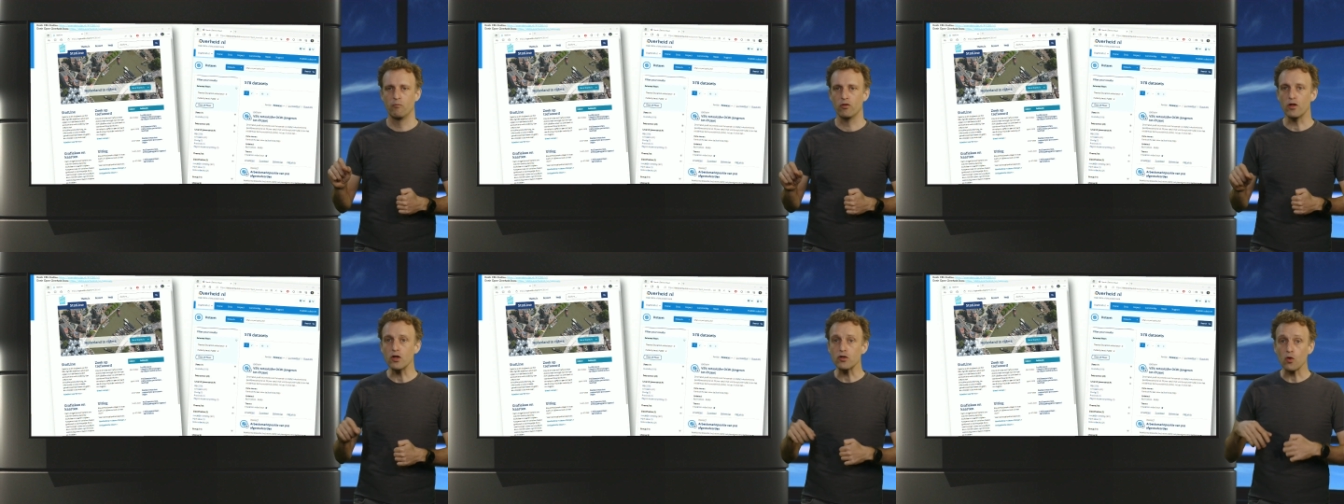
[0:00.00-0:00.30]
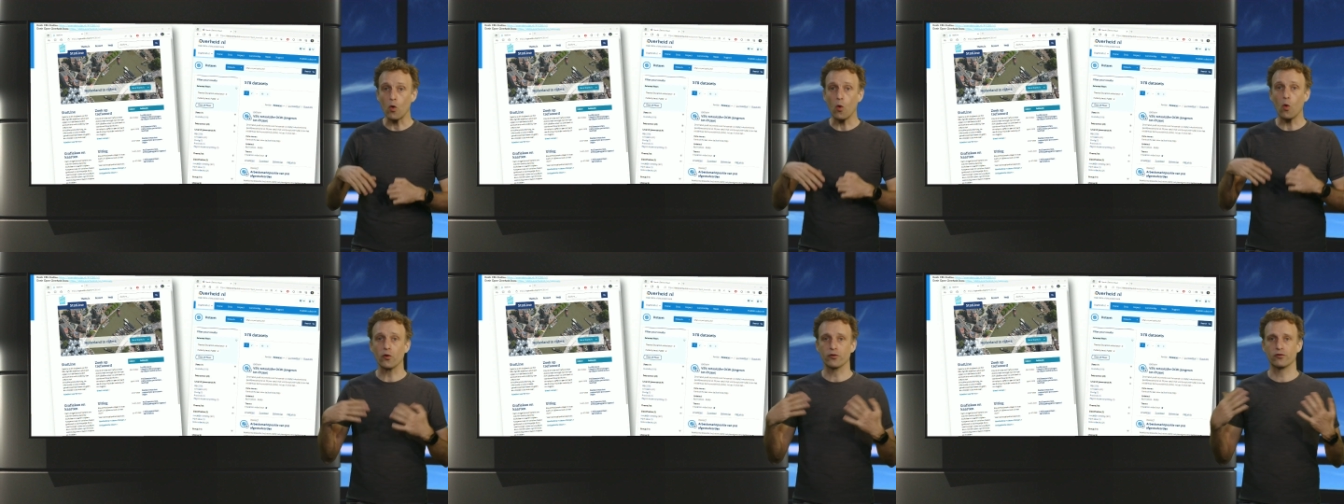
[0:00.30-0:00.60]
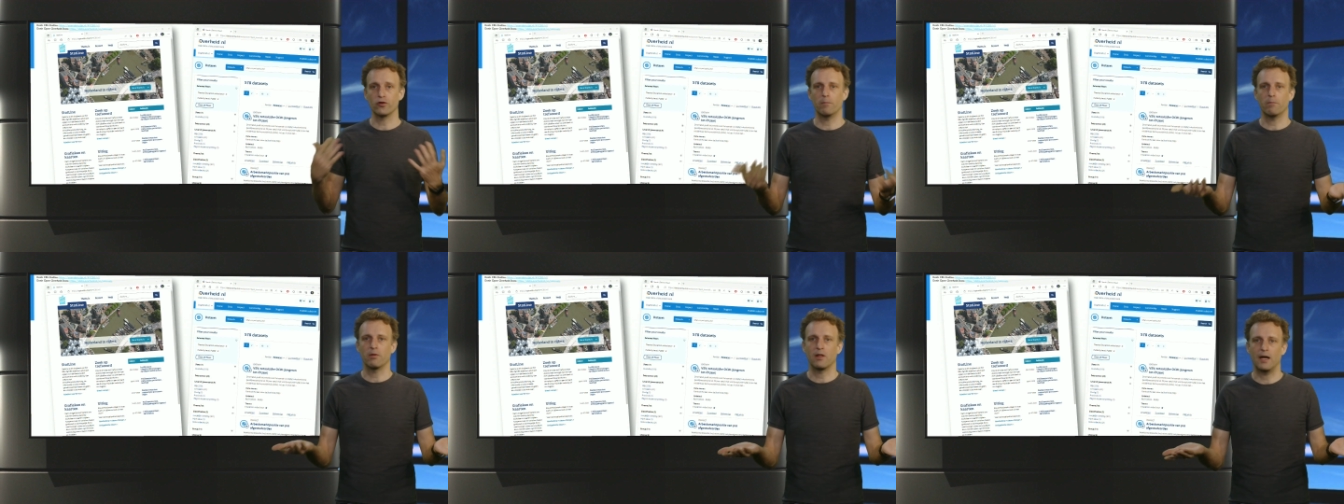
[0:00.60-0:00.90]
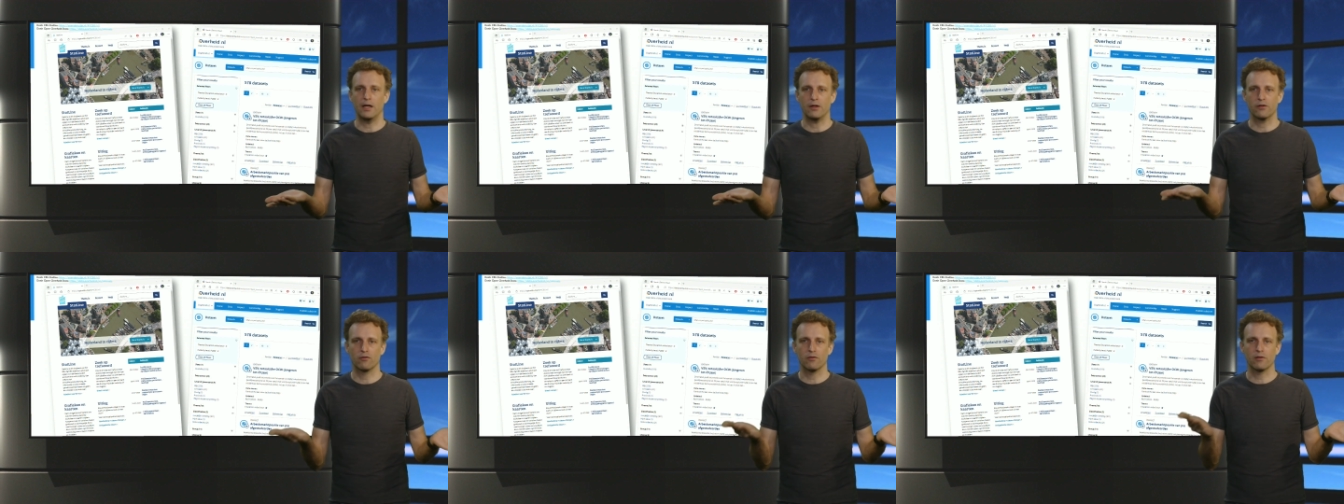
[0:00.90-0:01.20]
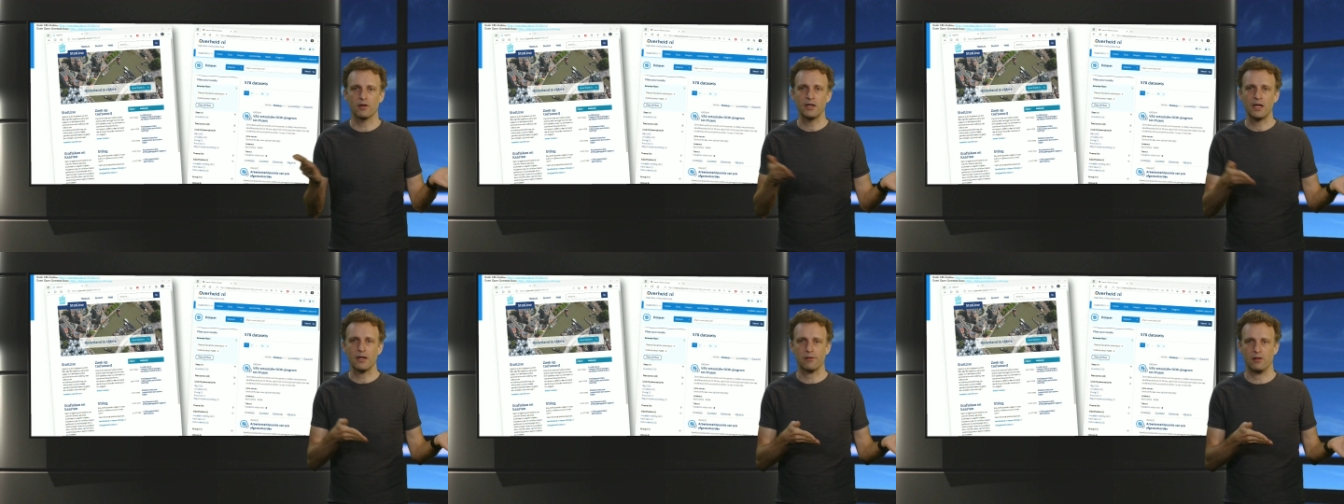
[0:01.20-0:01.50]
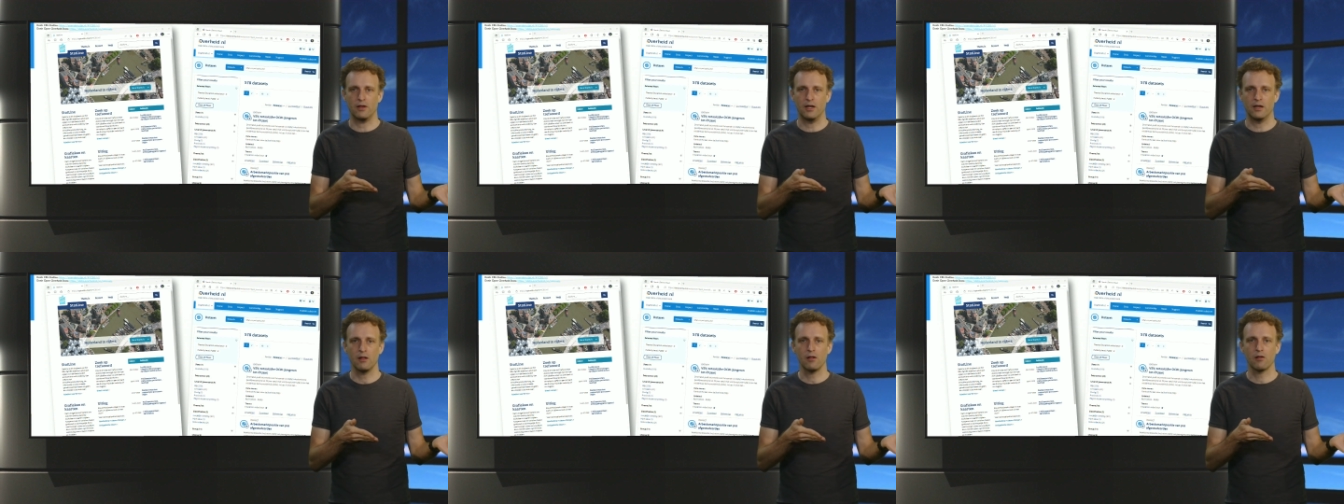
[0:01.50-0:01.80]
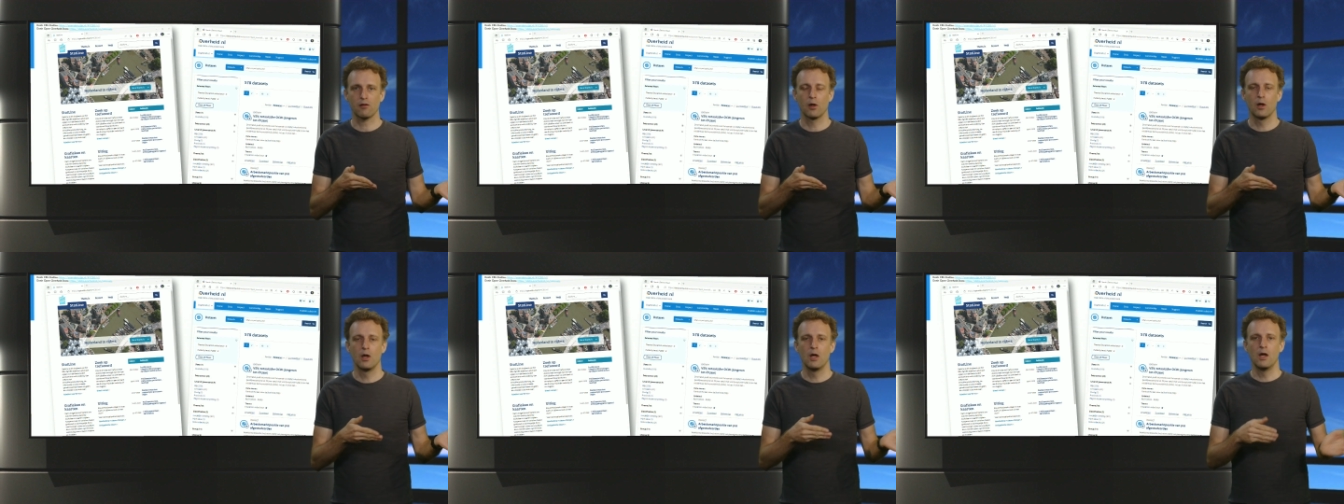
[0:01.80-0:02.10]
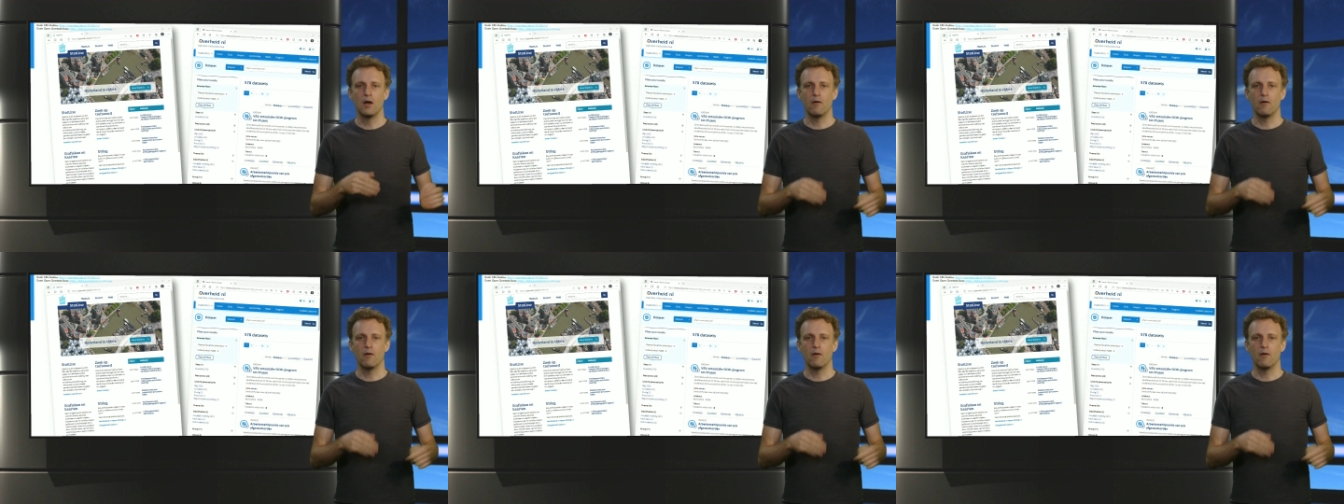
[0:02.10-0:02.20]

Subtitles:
This also applies to the Netherlands,